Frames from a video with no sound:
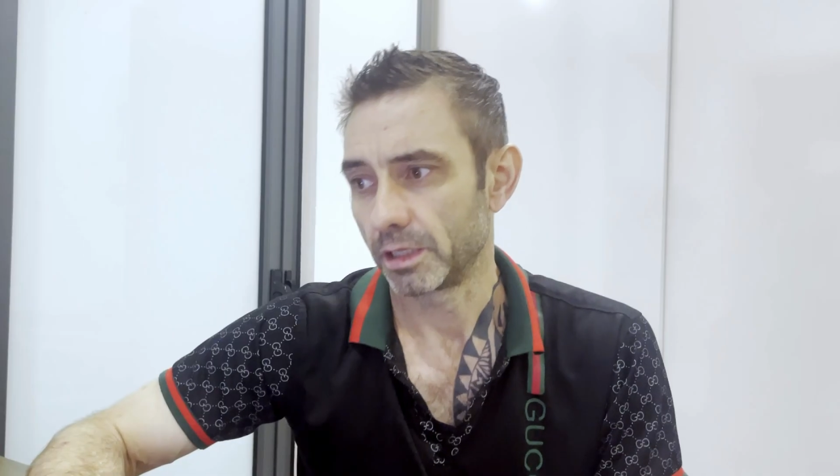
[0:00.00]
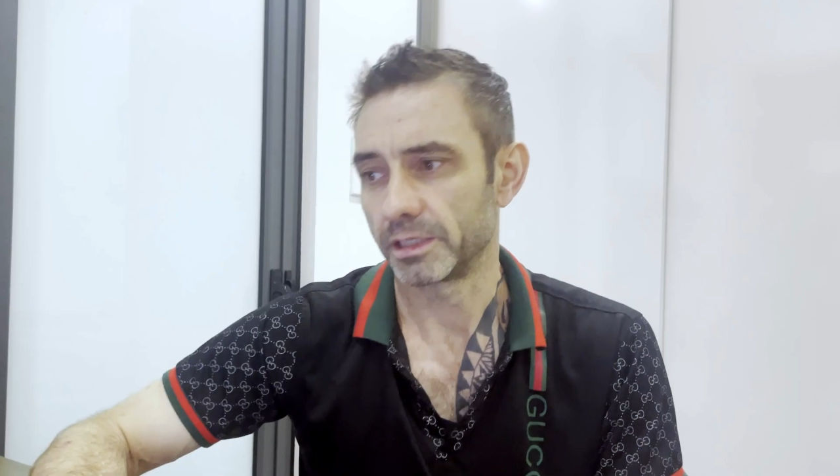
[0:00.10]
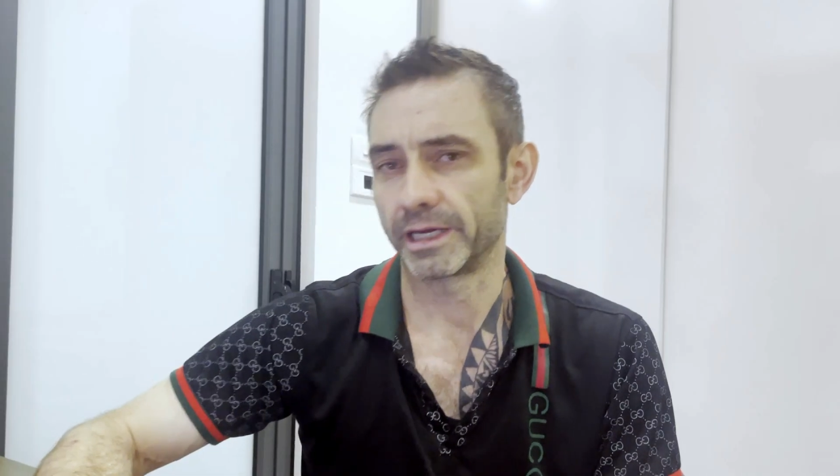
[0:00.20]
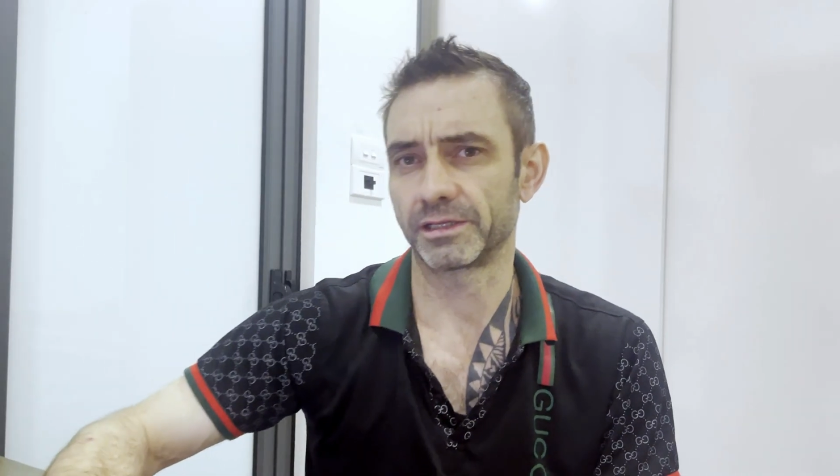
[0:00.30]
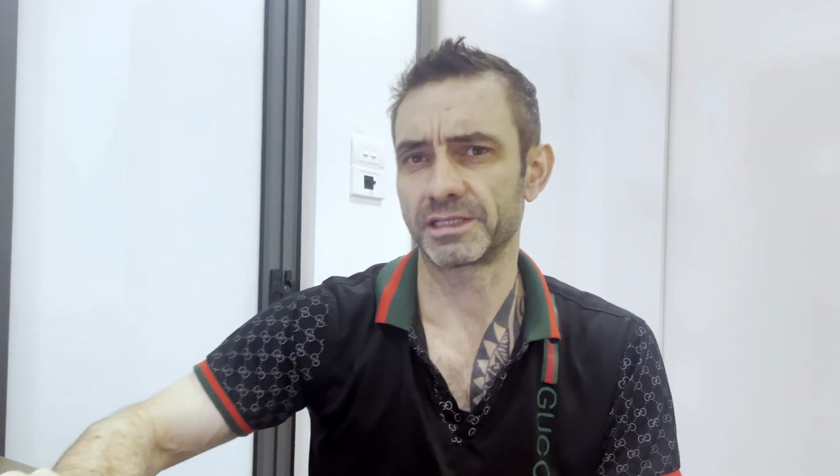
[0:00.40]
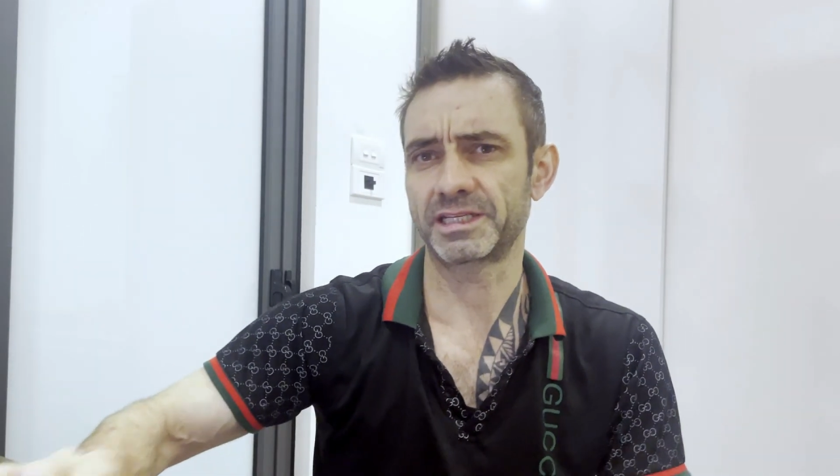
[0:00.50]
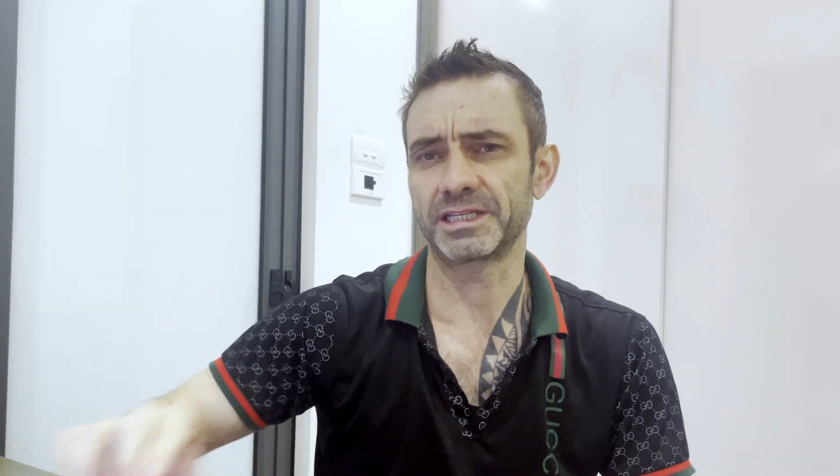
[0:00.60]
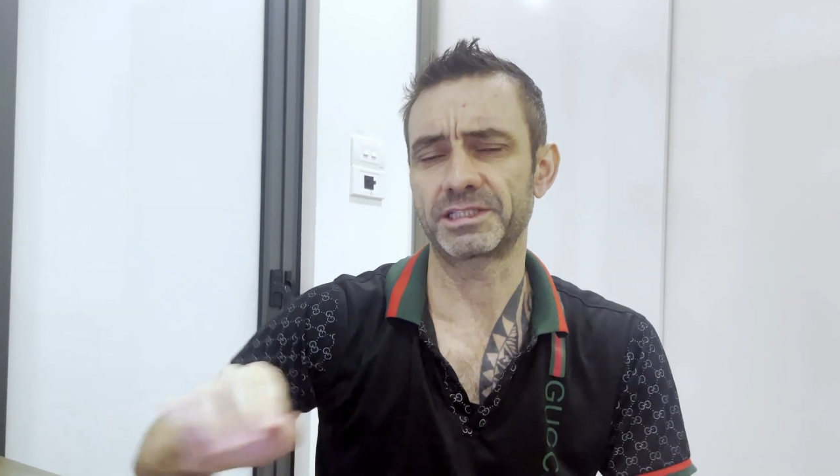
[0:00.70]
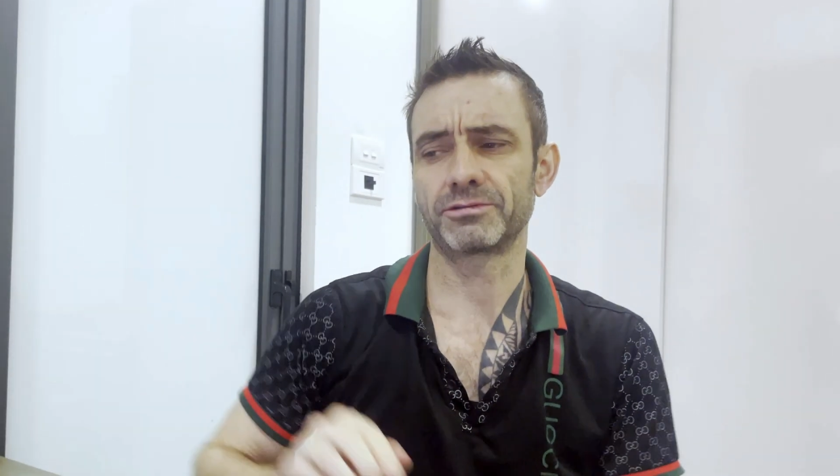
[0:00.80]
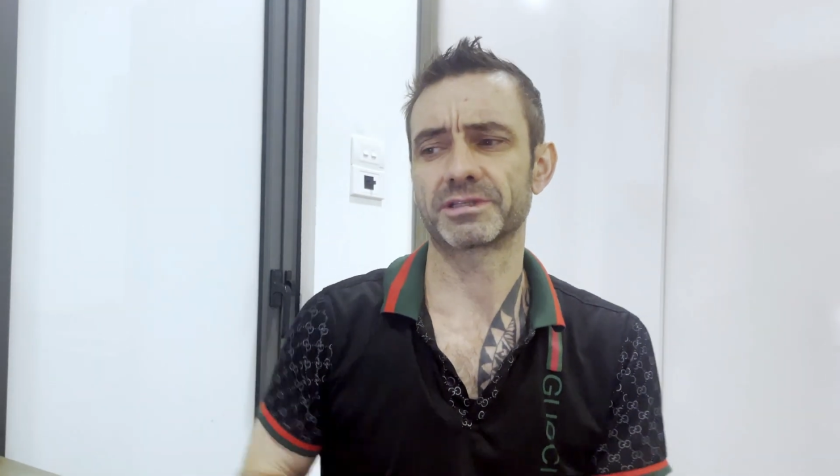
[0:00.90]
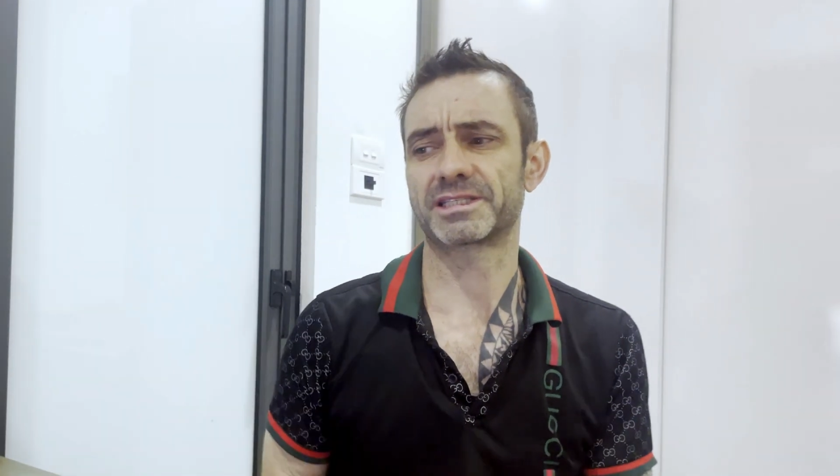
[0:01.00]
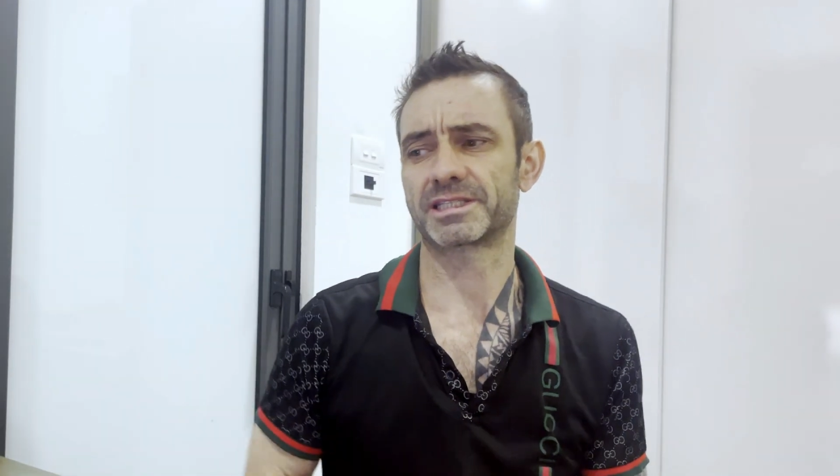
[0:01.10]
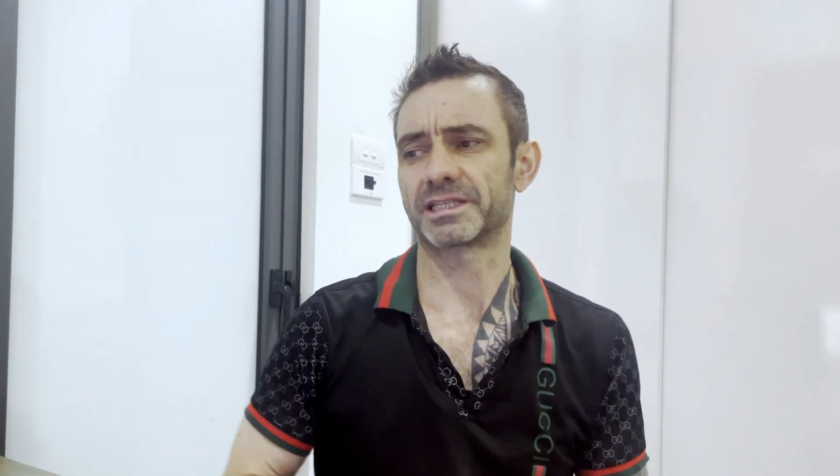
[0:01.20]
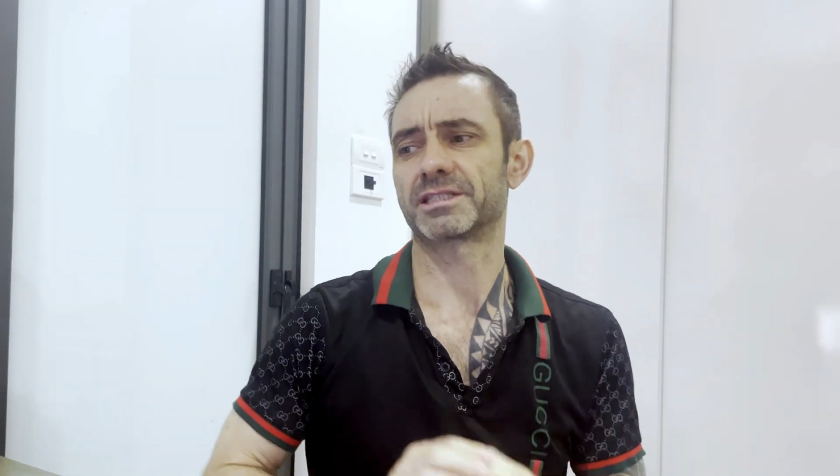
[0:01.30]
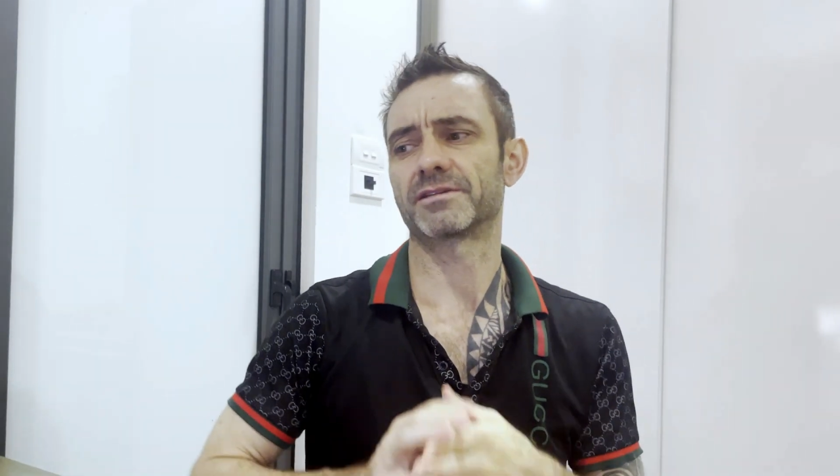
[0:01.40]
Now let's get to a
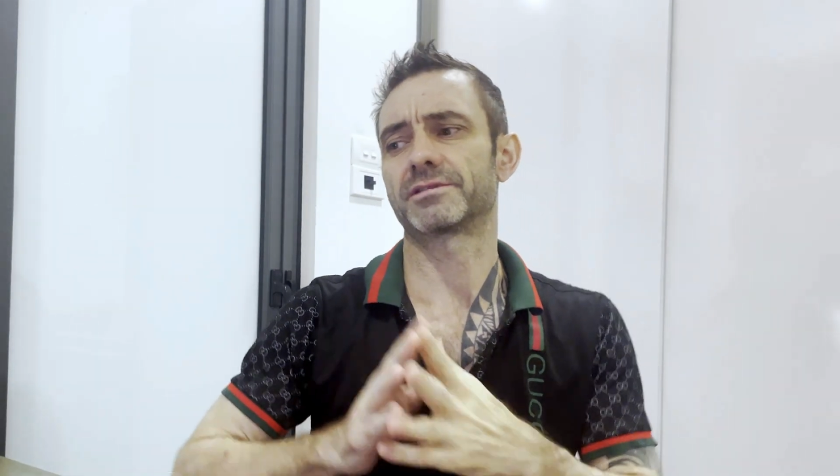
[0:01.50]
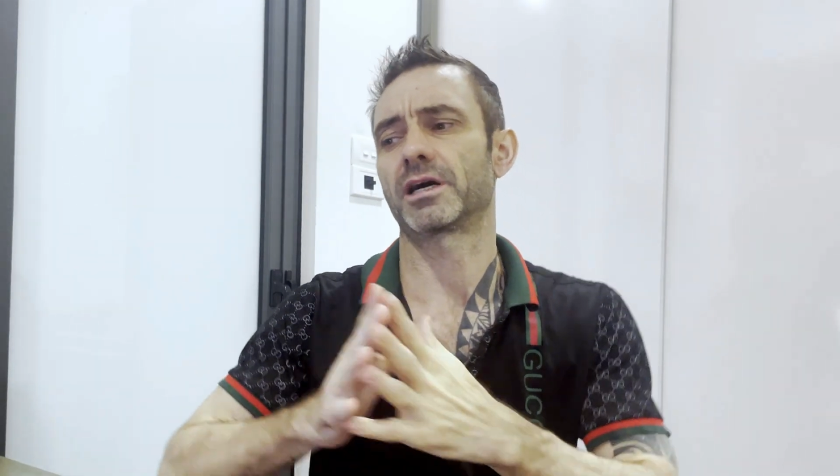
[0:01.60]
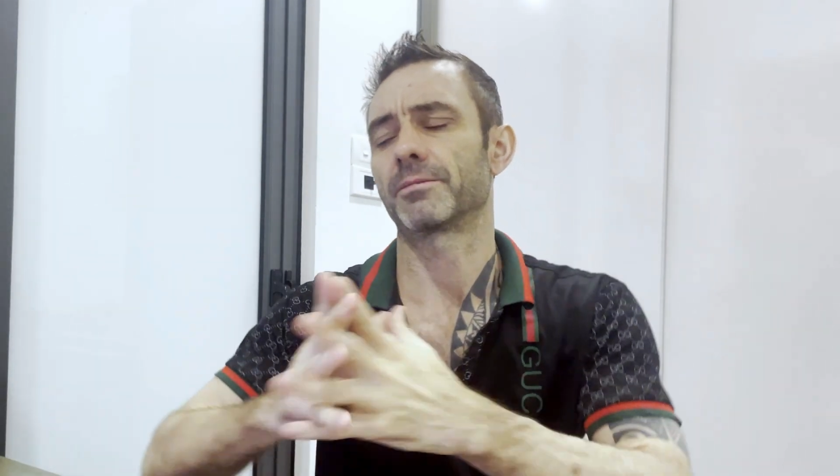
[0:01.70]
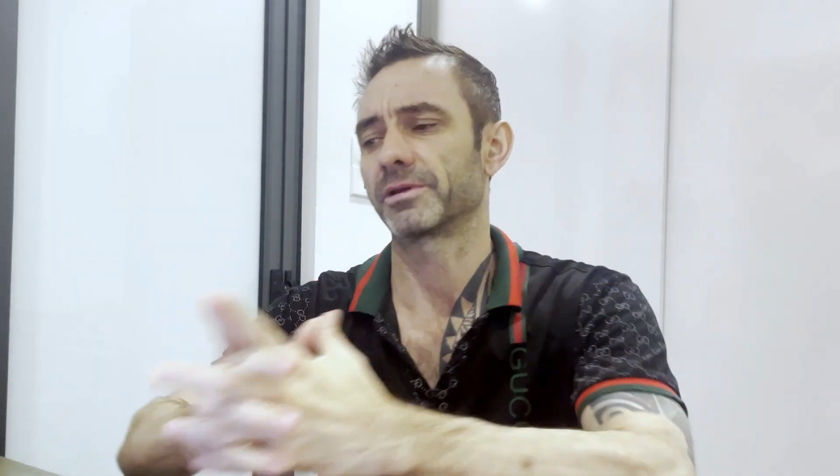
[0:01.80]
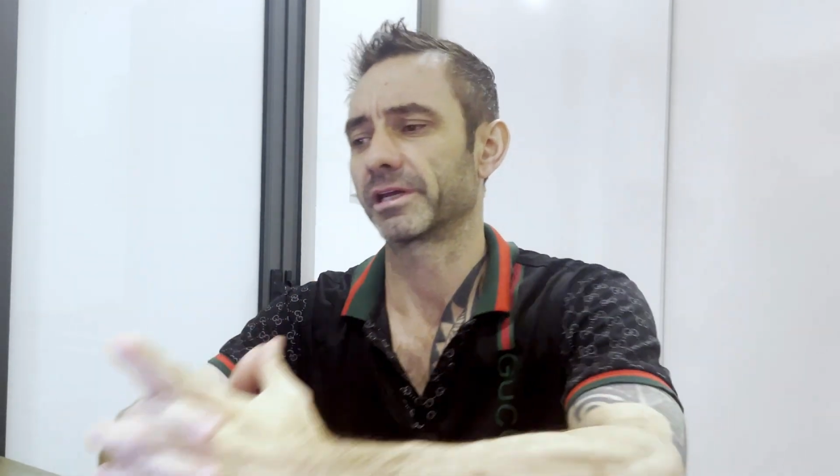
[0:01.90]
sensitive topic,